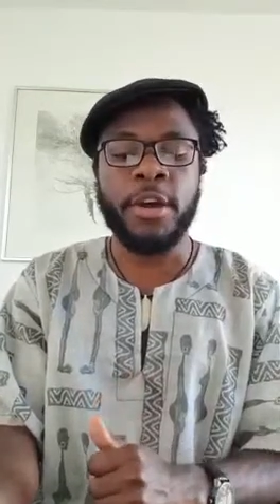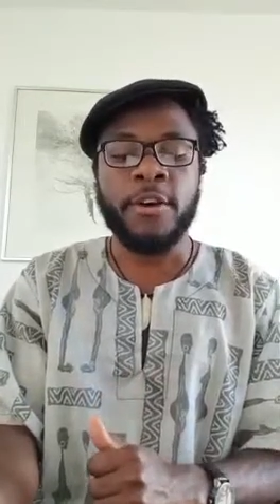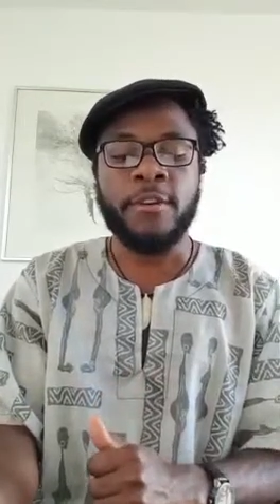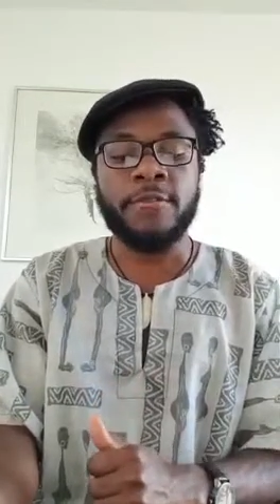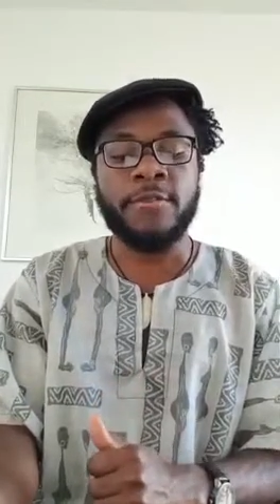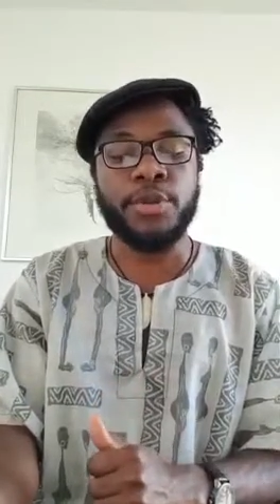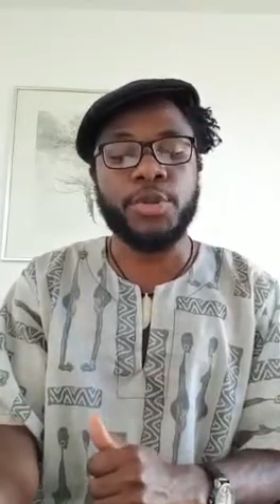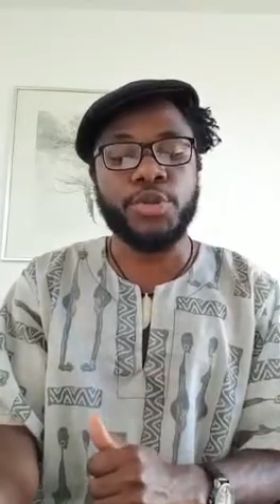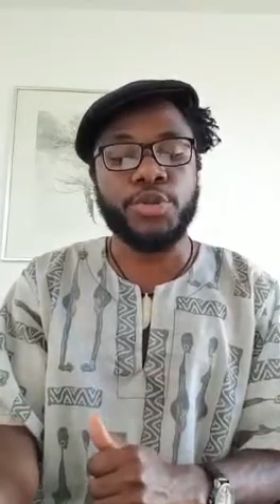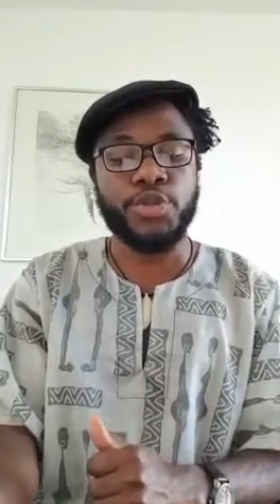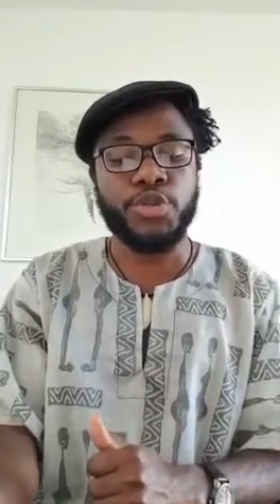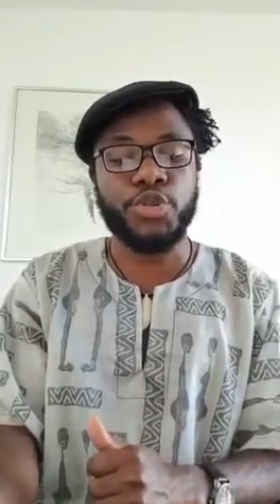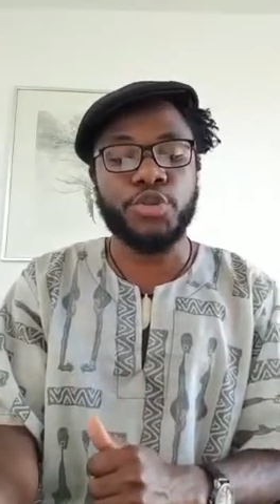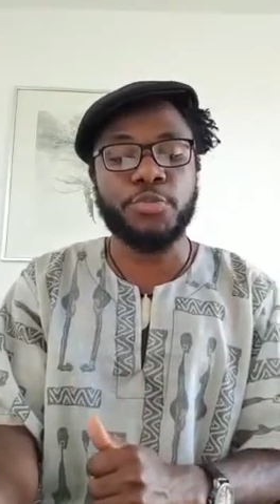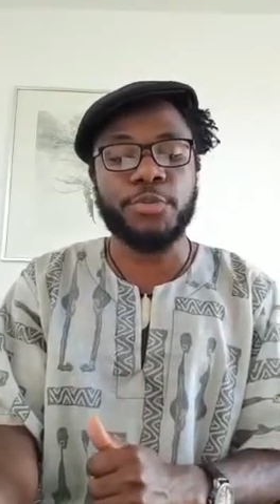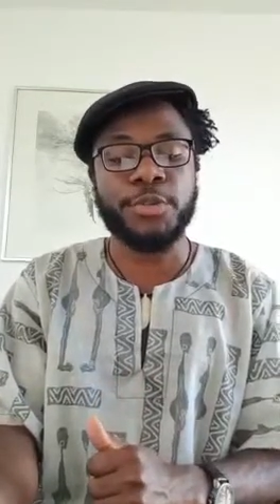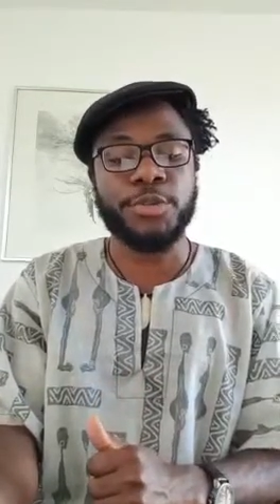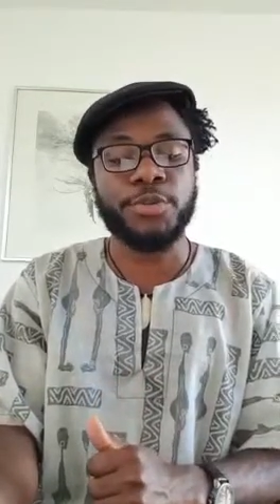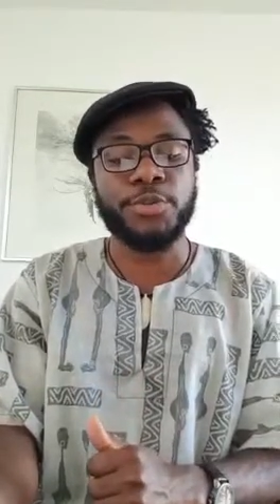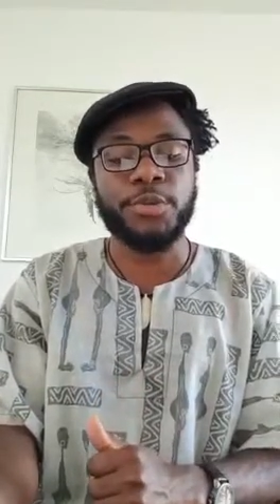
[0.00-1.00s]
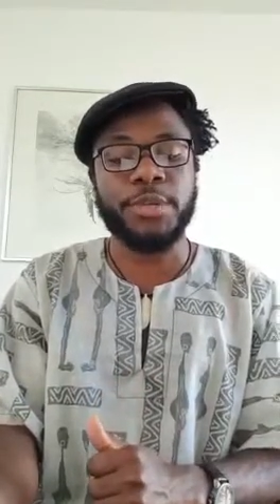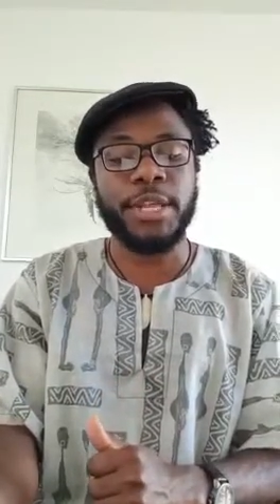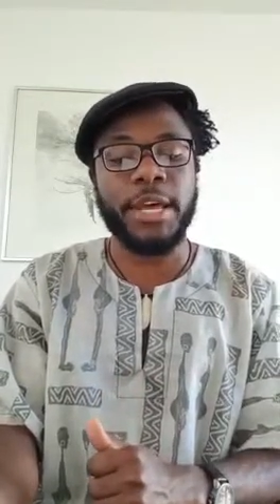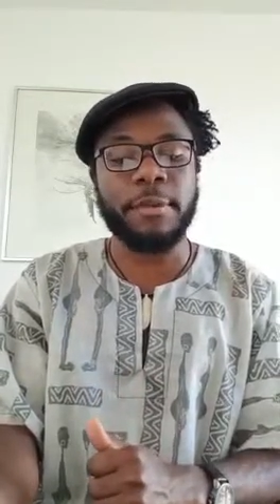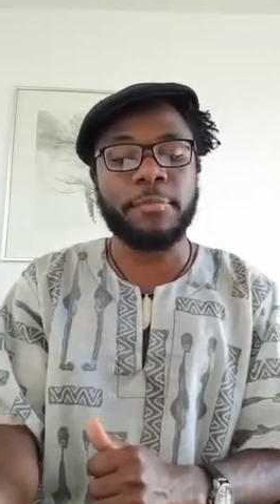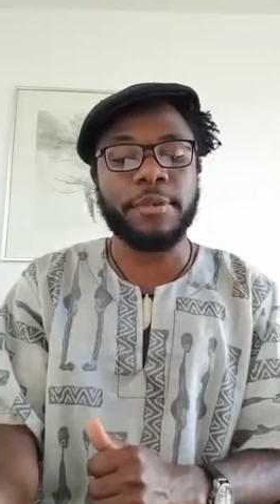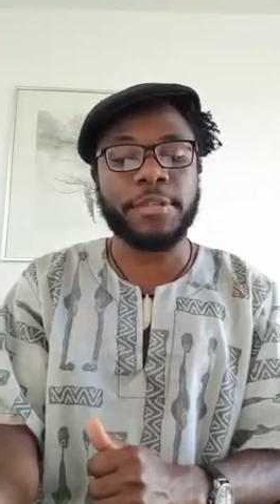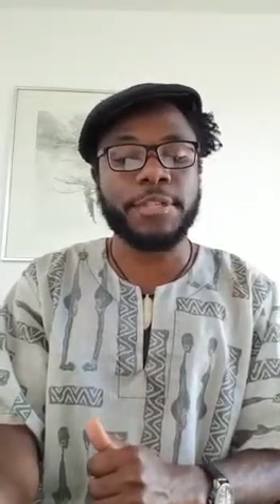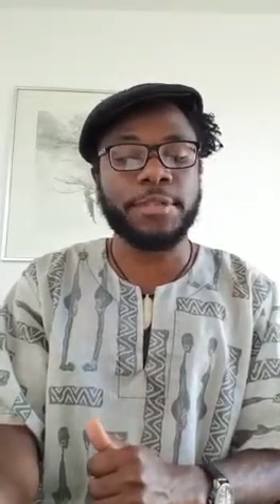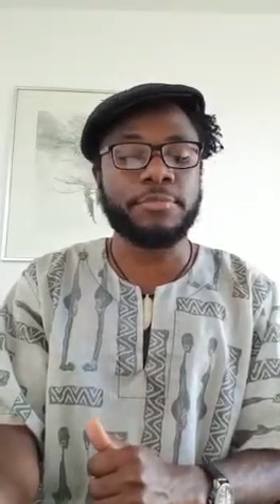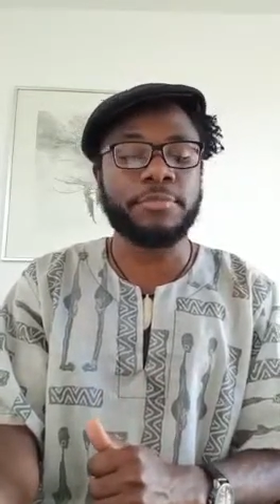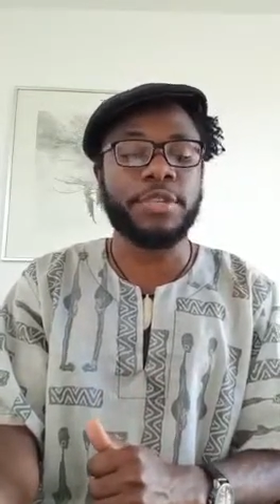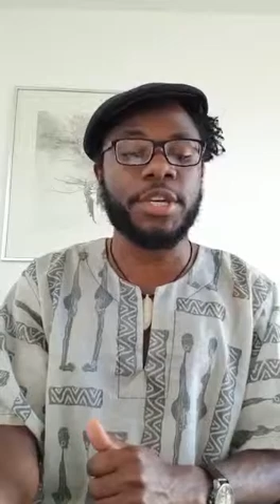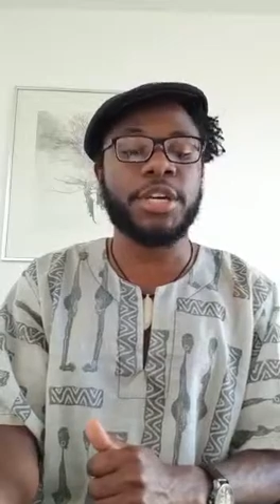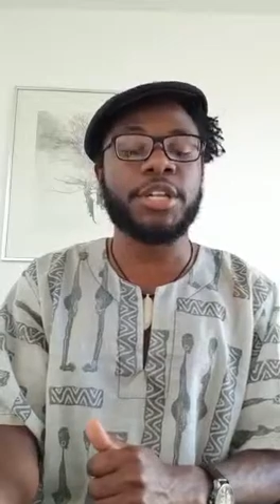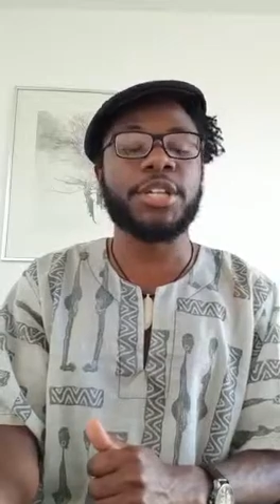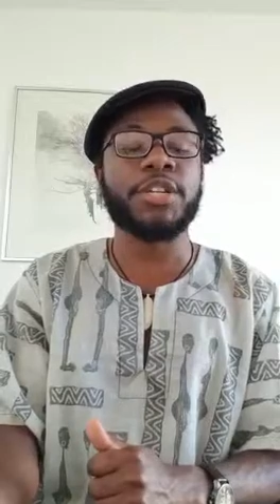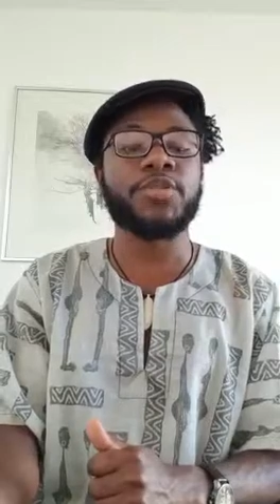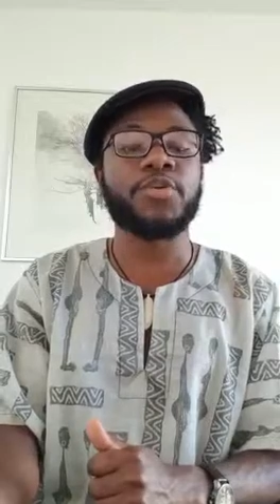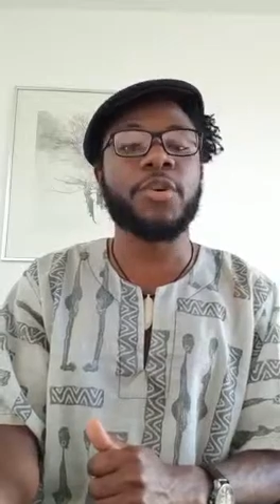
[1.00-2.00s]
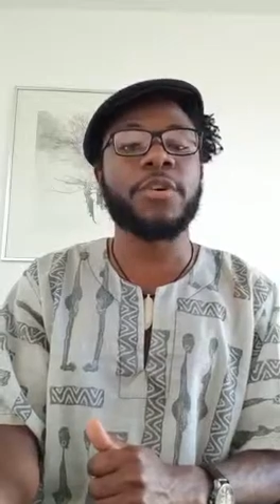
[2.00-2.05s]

for consumers should they be subjected to